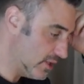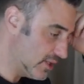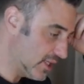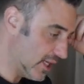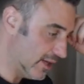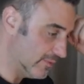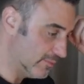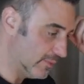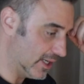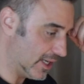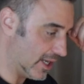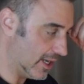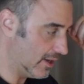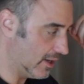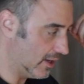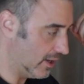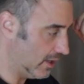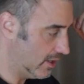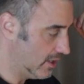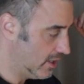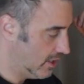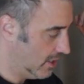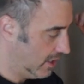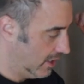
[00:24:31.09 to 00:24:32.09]
have
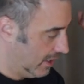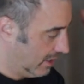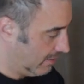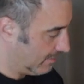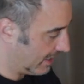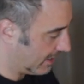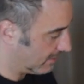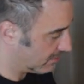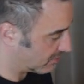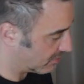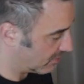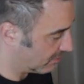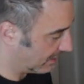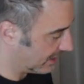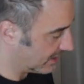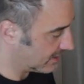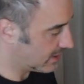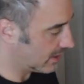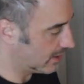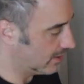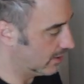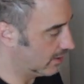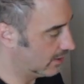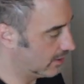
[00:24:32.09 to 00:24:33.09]
my hips
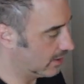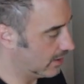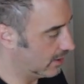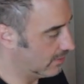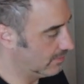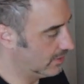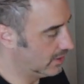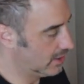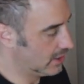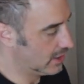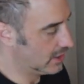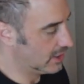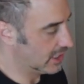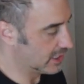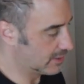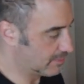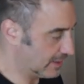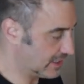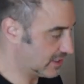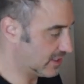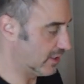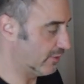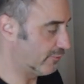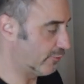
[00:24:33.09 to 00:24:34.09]
replaced,
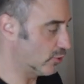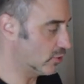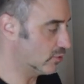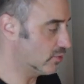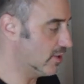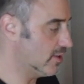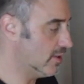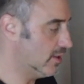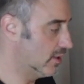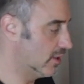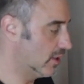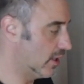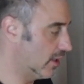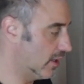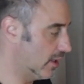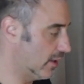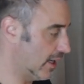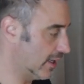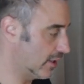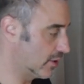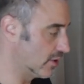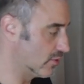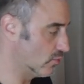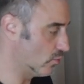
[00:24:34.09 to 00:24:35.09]
especially the first one.
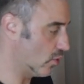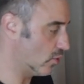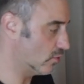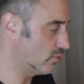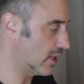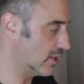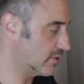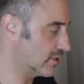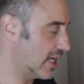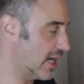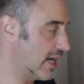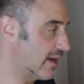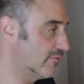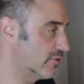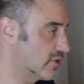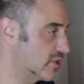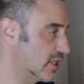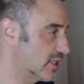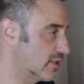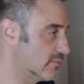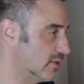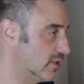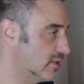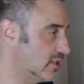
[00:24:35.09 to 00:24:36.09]
I couldn't walk without a cane for
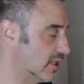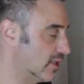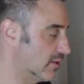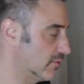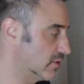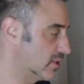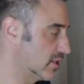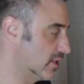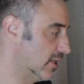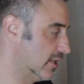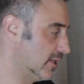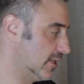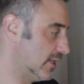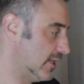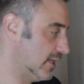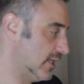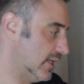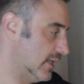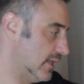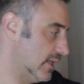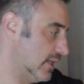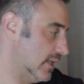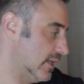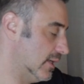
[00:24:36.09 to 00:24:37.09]
6 months, and it was...
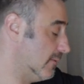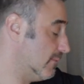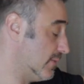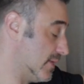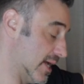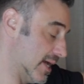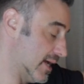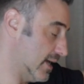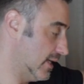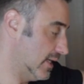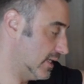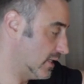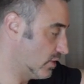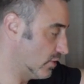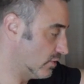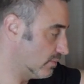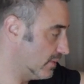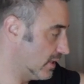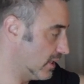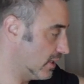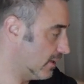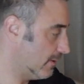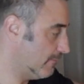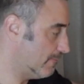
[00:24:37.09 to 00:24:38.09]
6 months? Yeah, it took
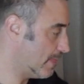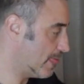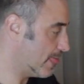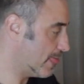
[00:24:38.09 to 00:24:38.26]
me...